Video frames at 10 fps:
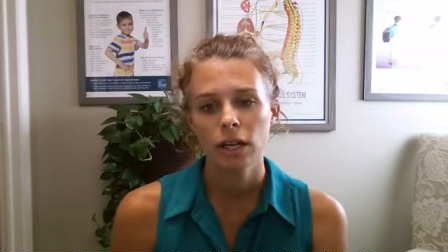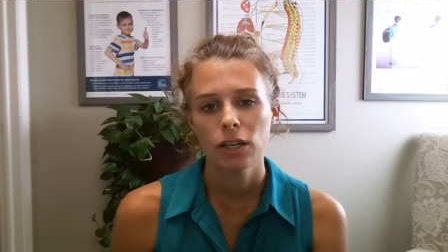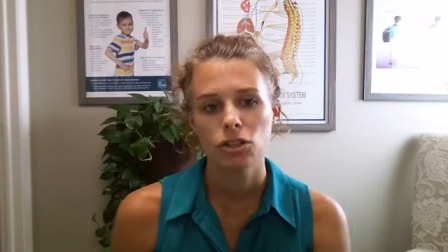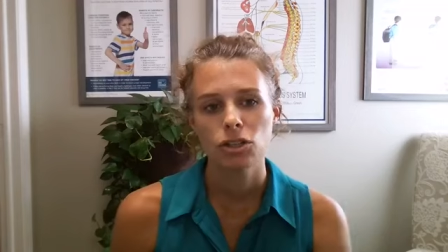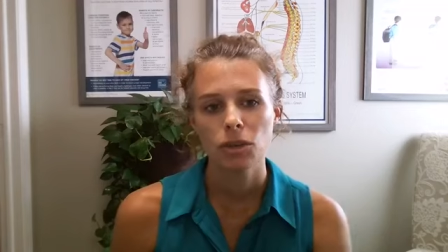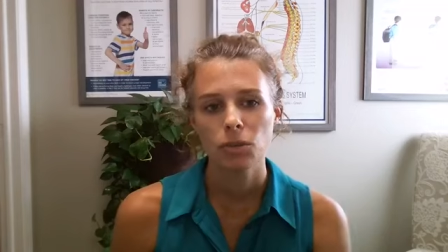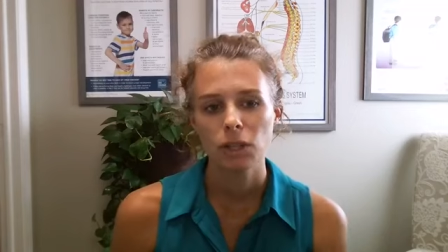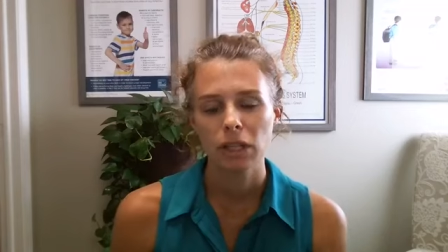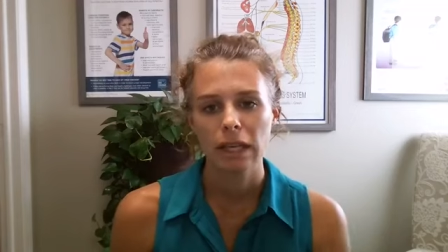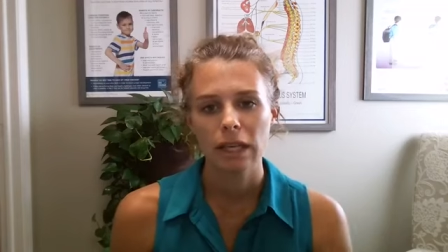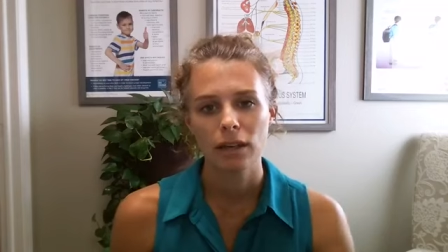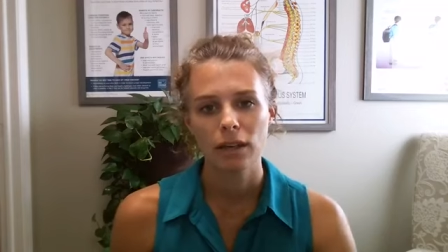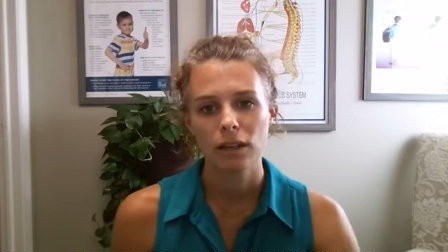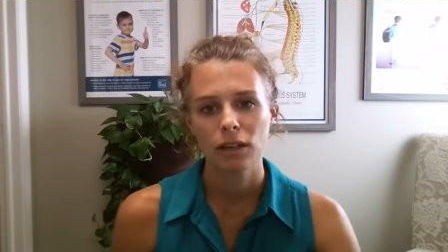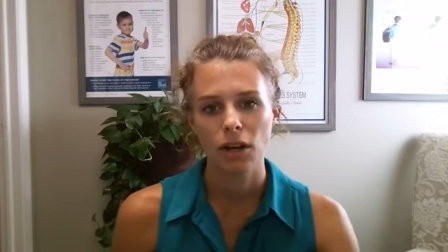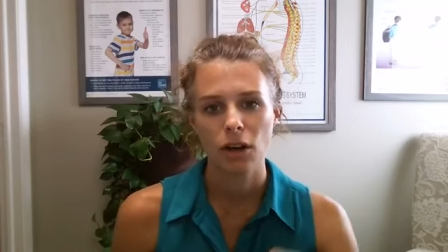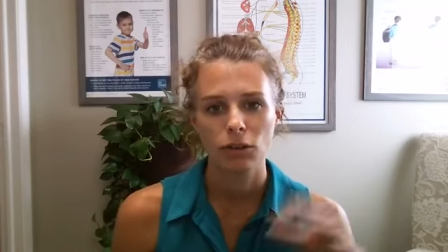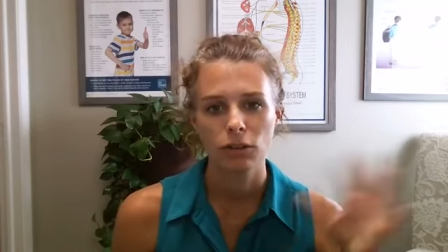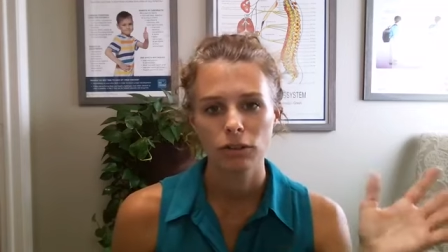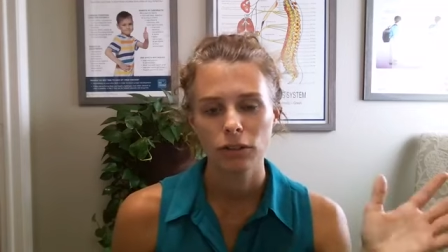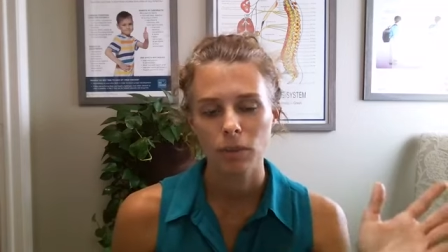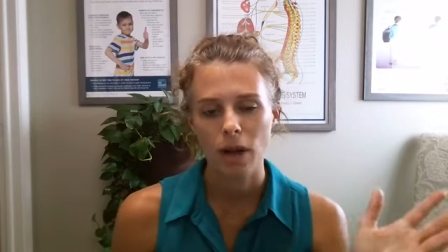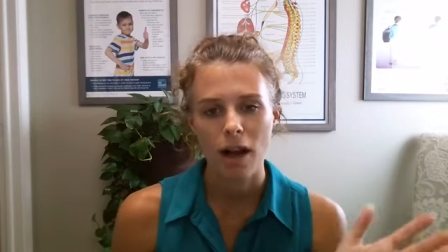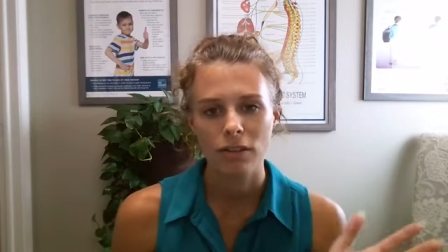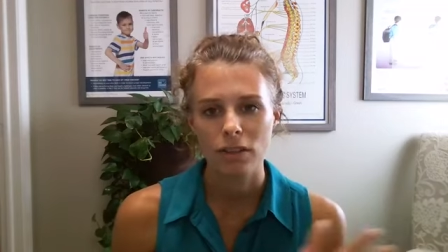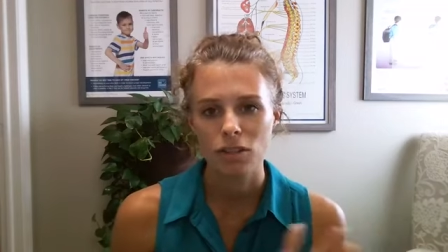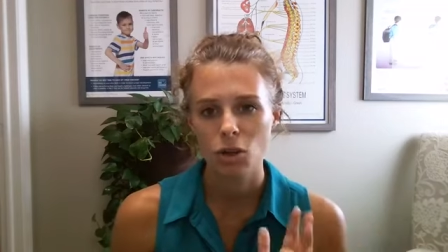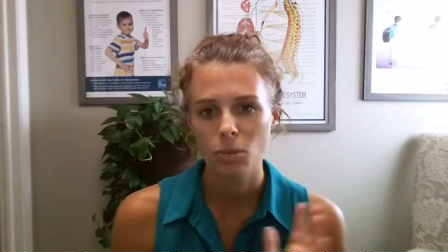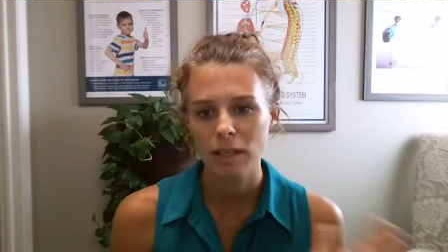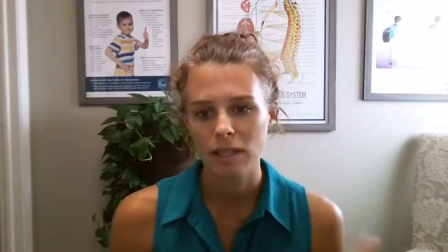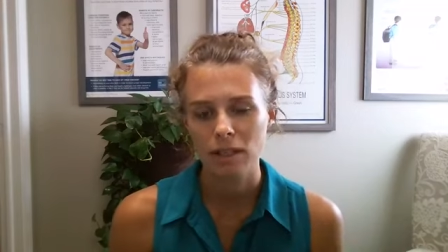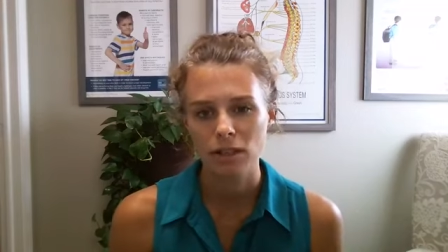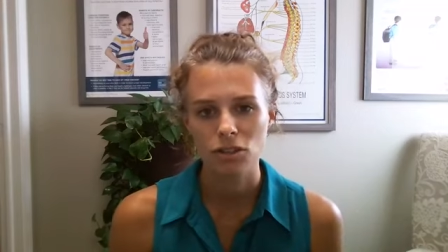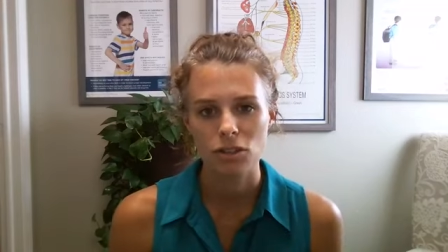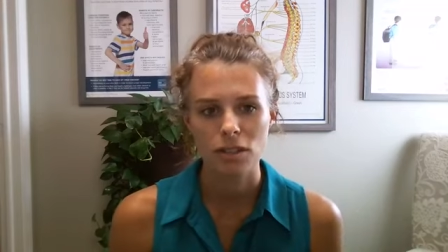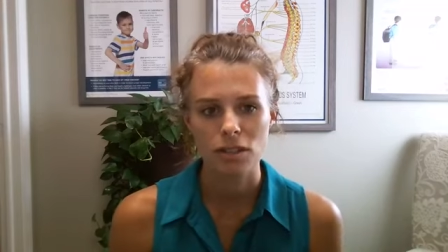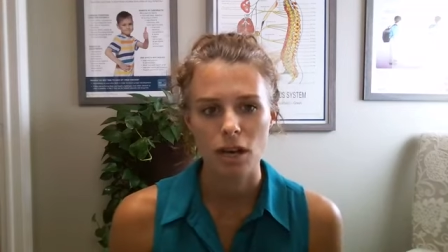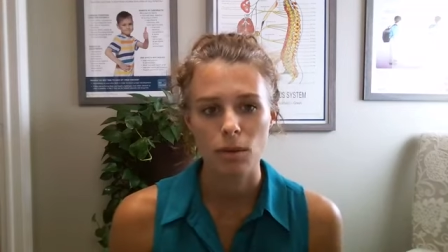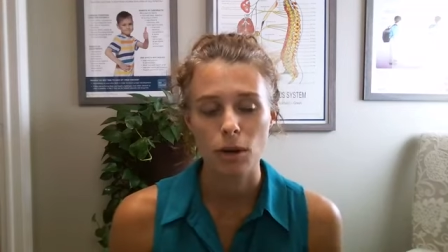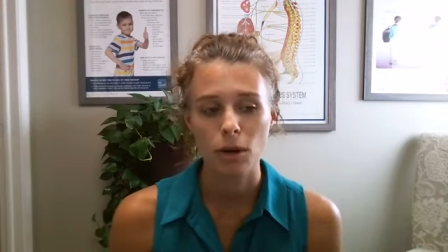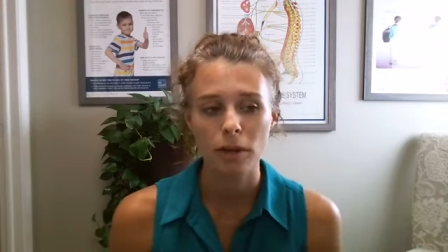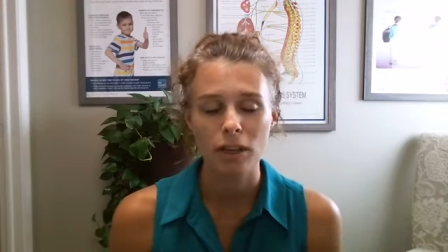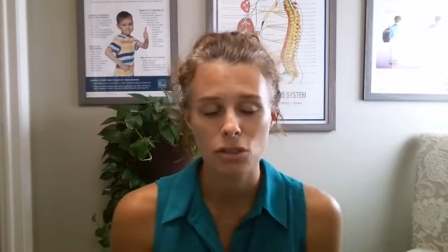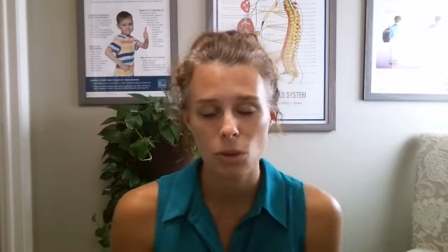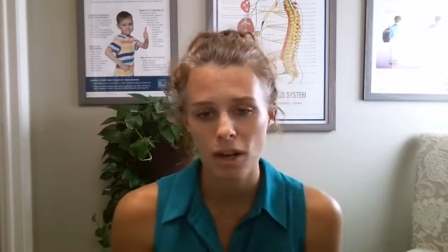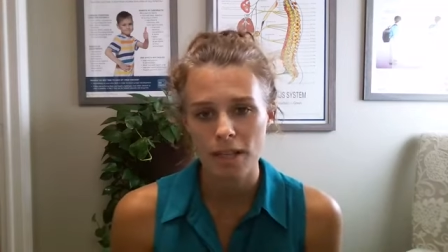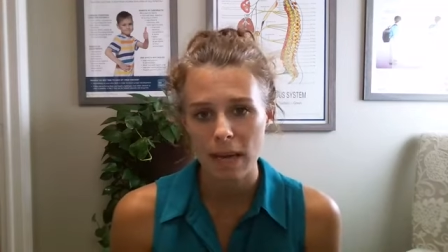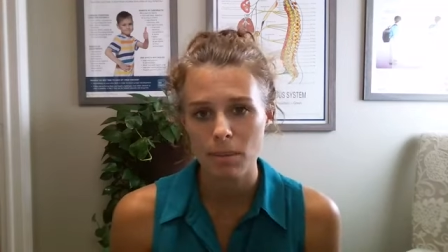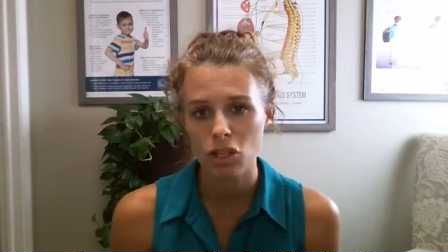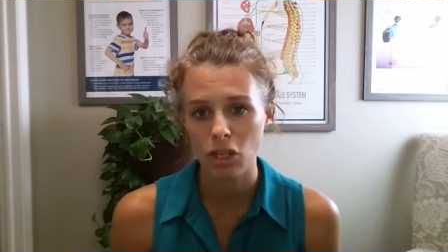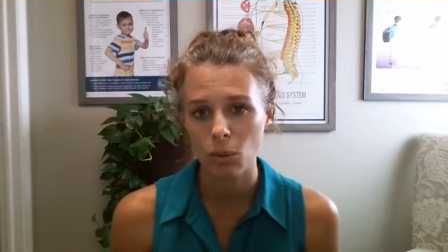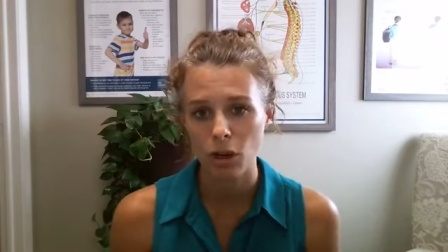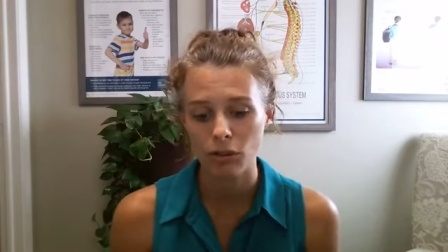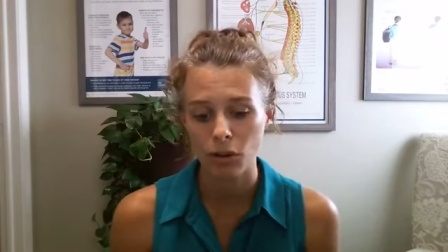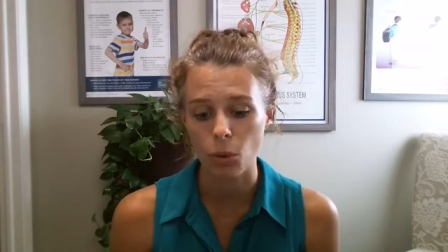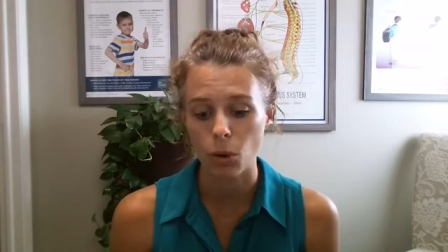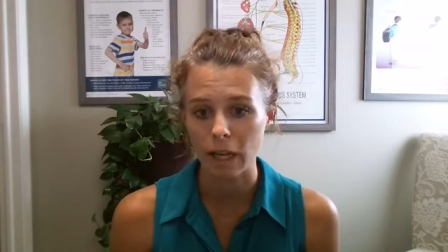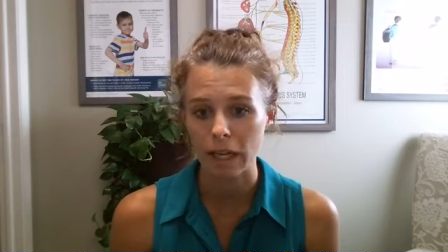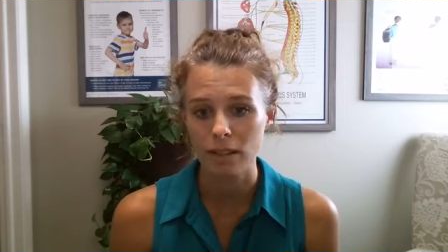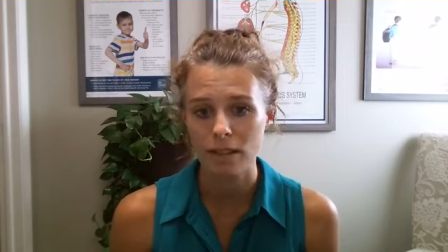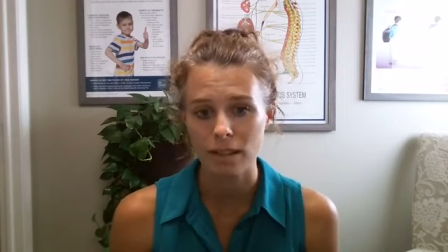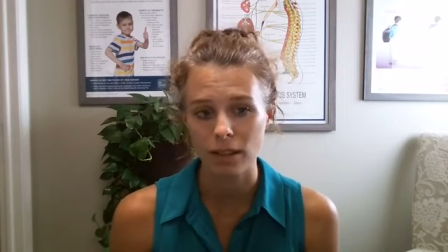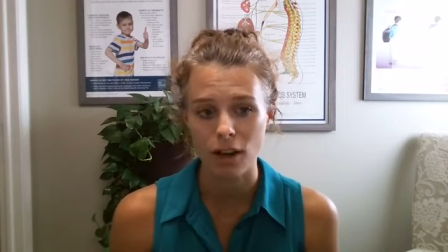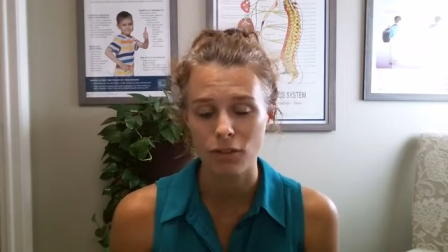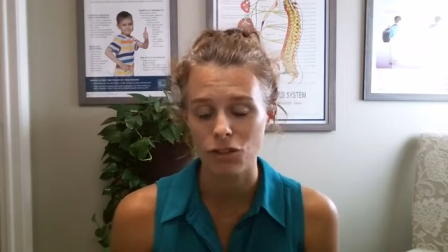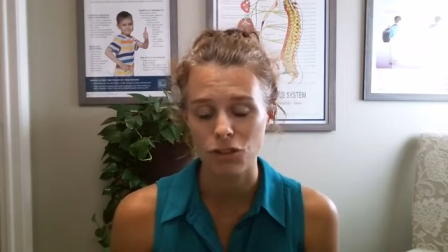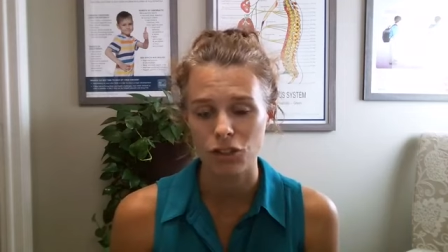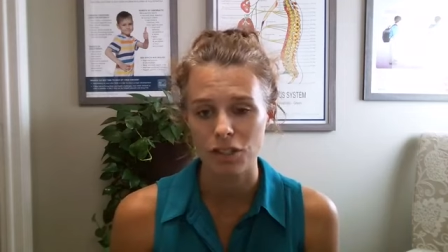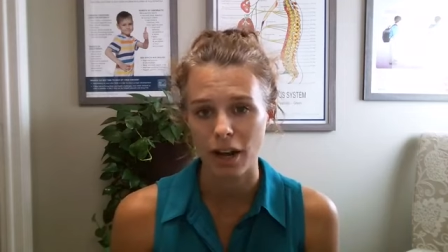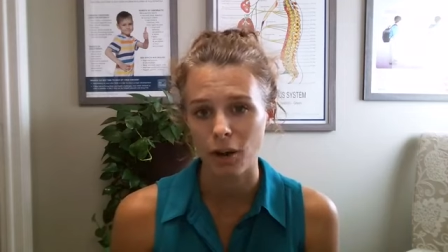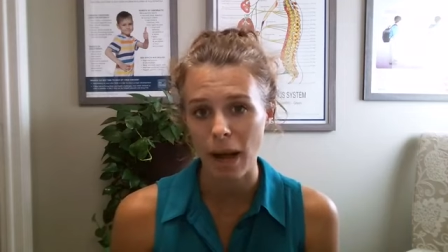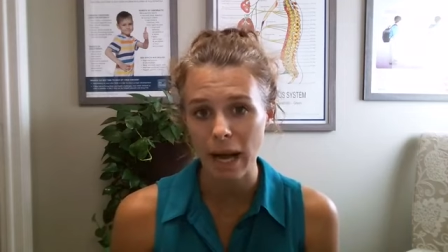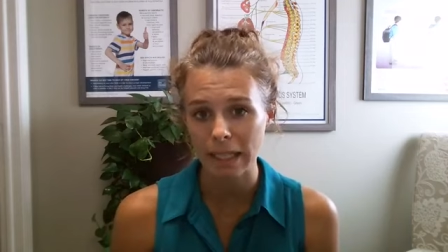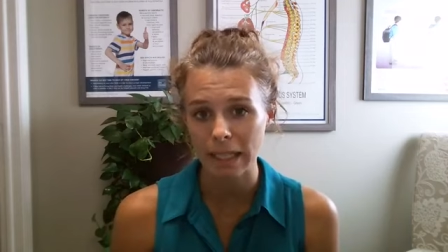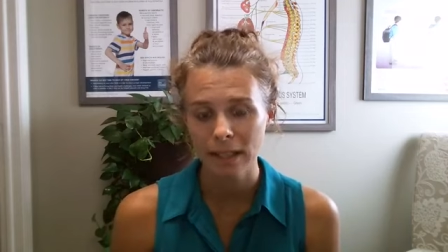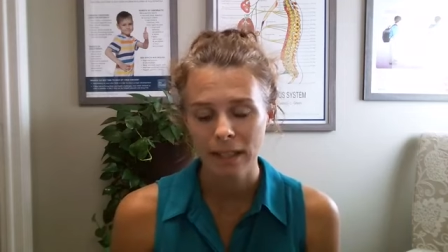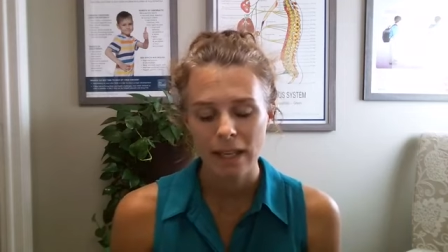you shouldn't really, you know, flip it off as no big deal, just a sunburn, because you are damaging one of your organs. It covers your entire body.